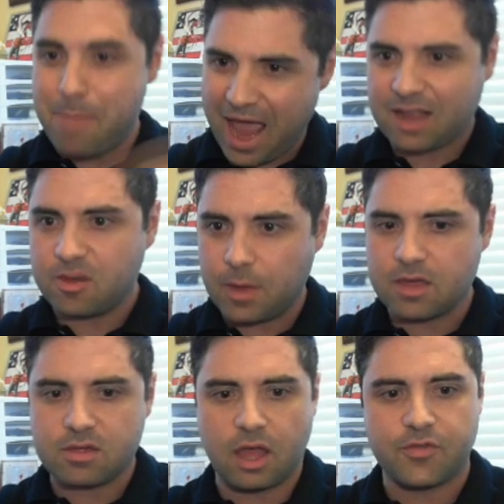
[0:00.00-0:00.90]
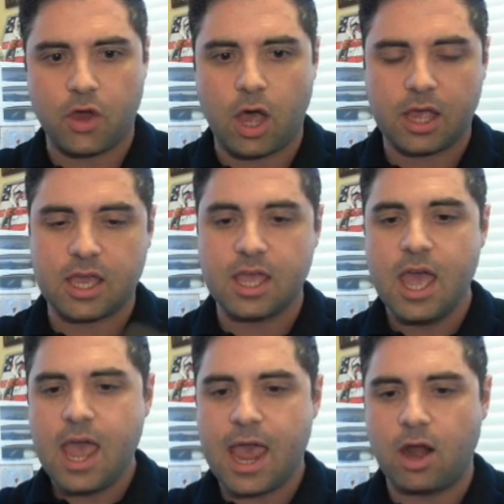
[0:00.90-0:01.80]
back to myself talking,
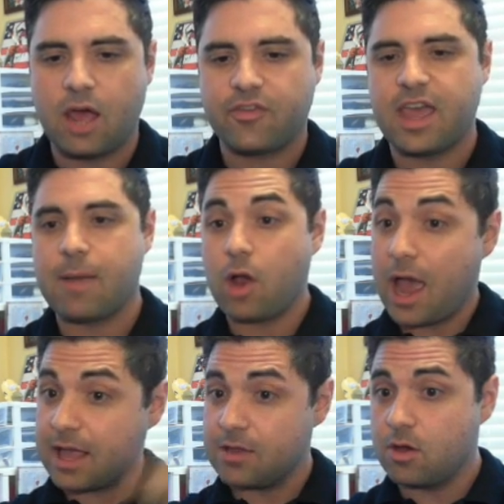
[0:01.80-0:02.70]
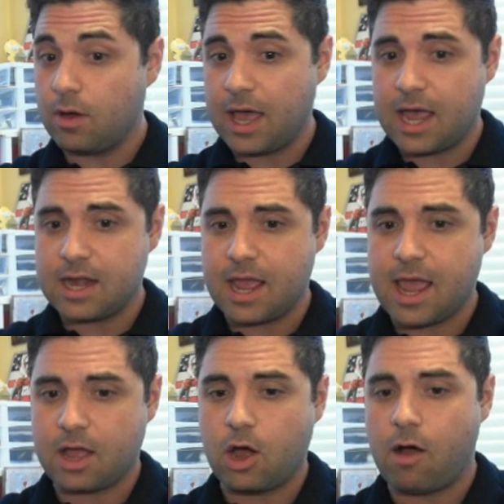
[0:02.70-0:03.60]
and off camera I could go ahead
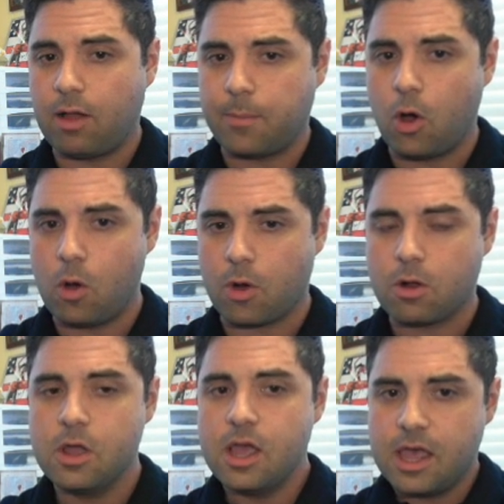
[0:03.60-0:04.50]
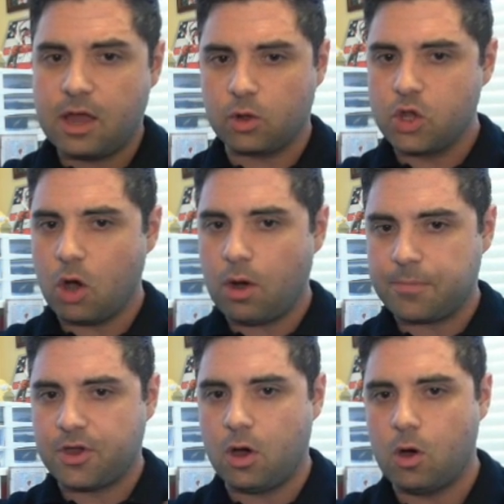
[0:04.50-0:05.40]
and call up Homer. It'll go
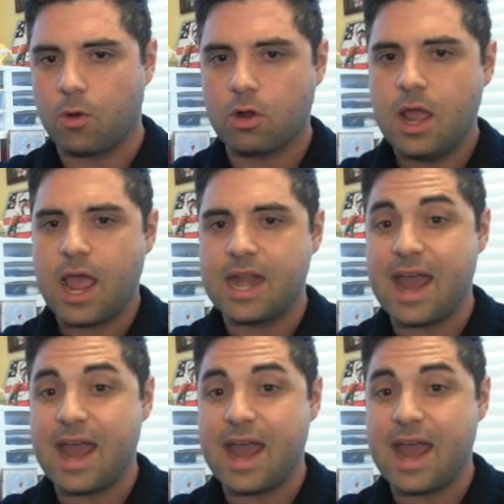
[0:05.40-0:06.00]
up to Homer, and